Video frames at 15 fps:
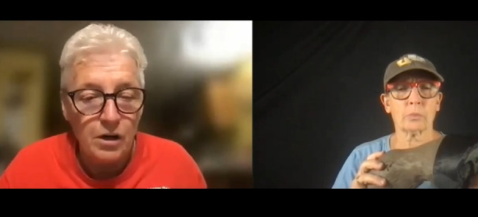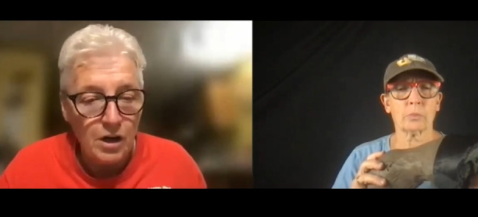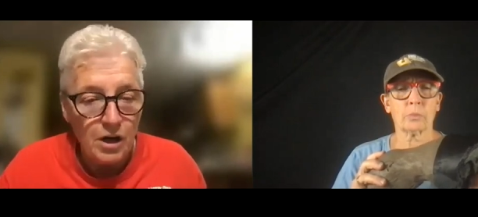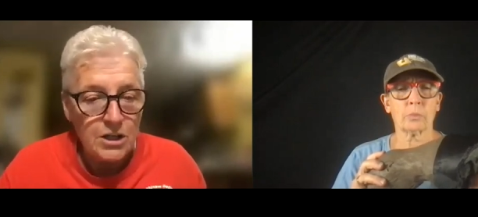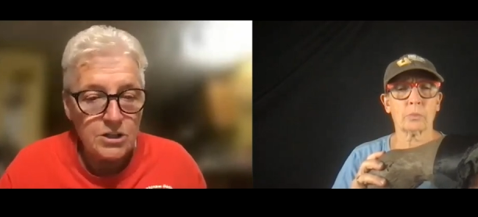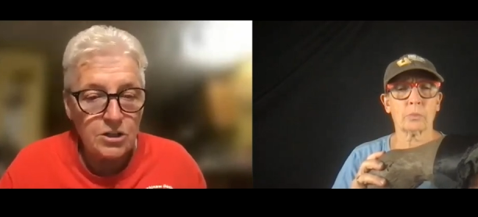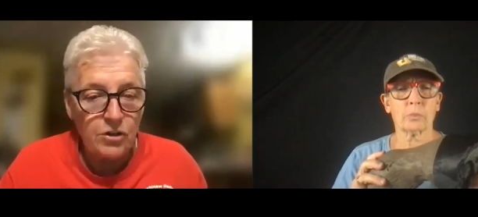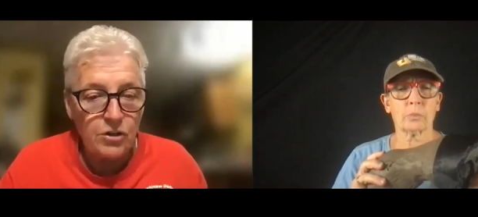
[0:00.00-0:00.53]

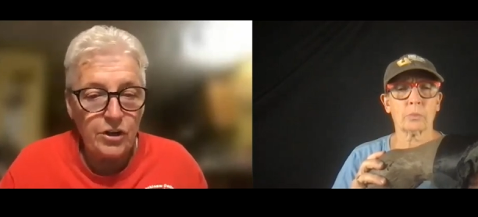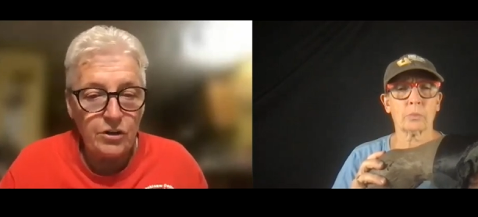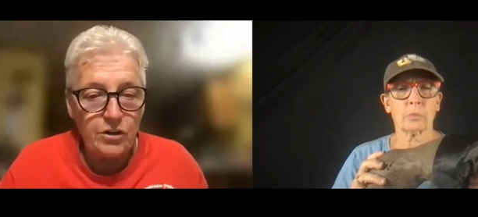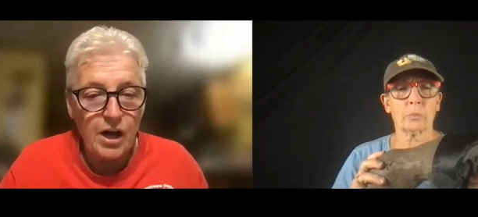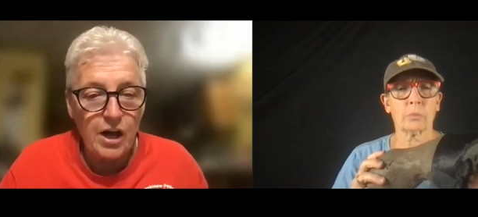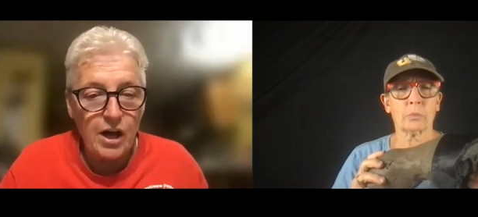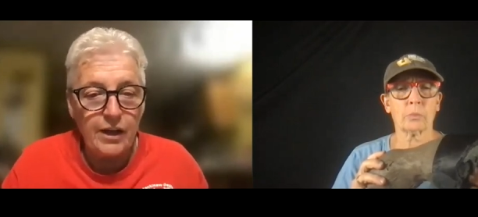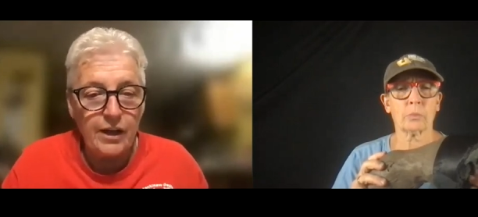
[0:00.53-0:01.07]
Speaker 1: So they're
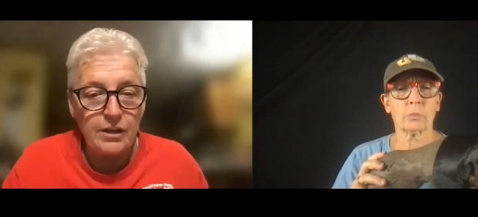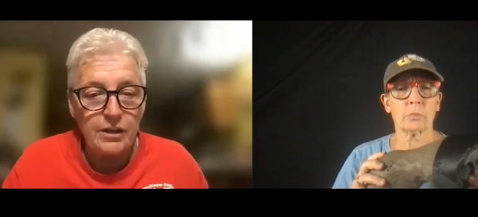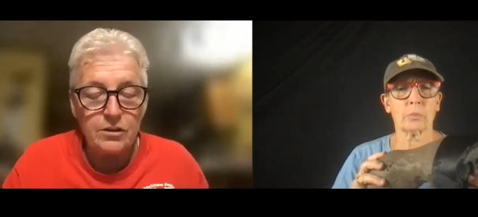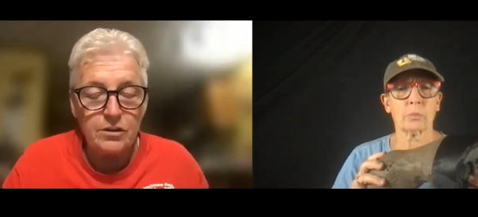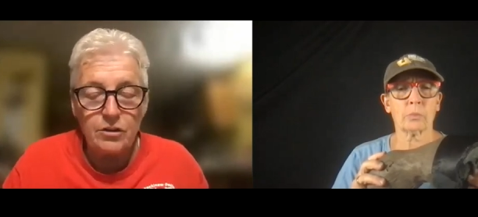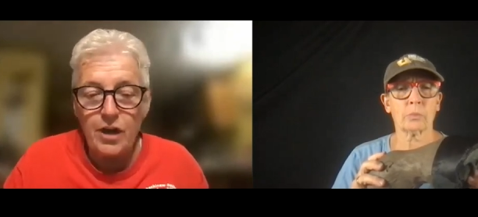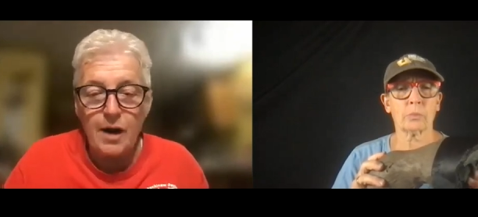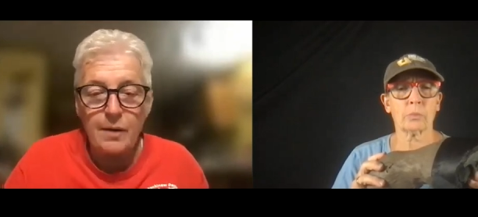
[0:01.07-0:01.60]
not like they're
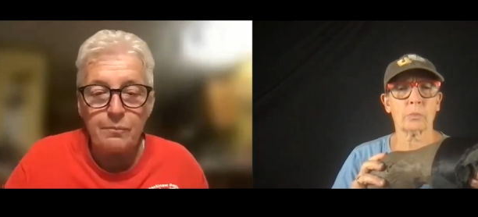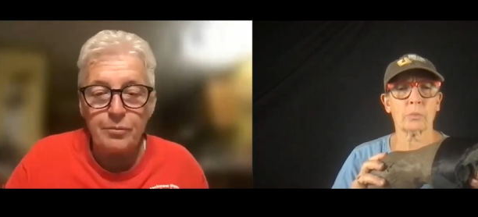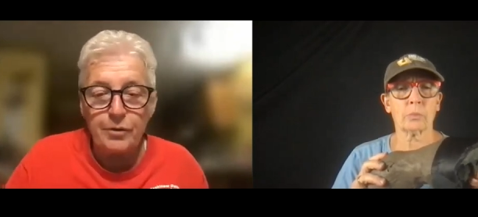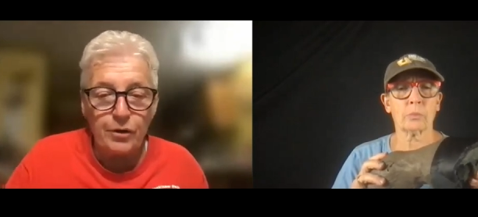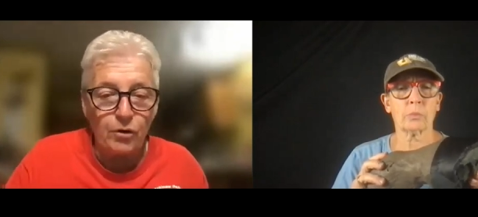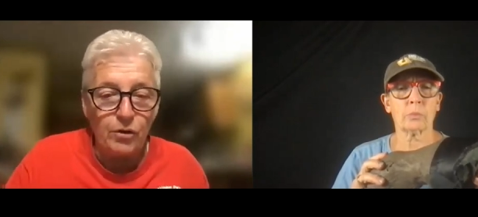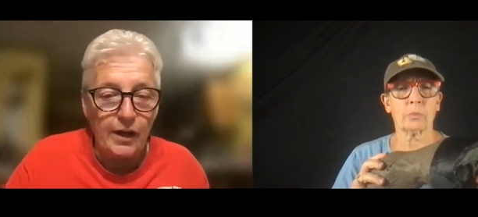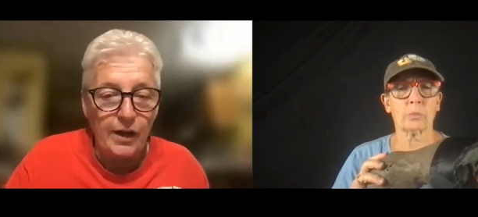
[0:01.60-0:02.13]
not
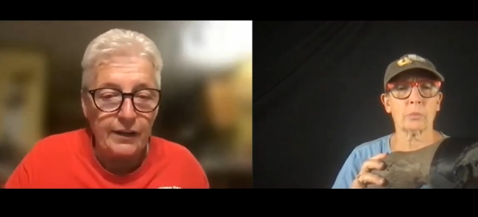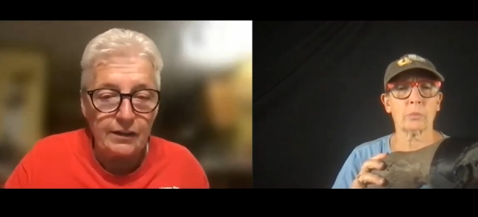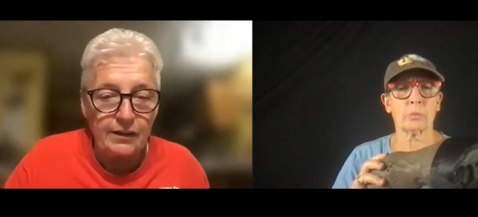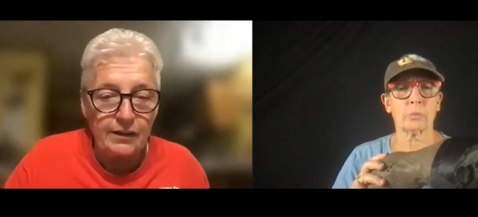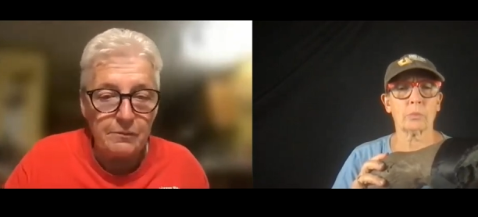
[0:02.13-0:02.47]
brittle like they've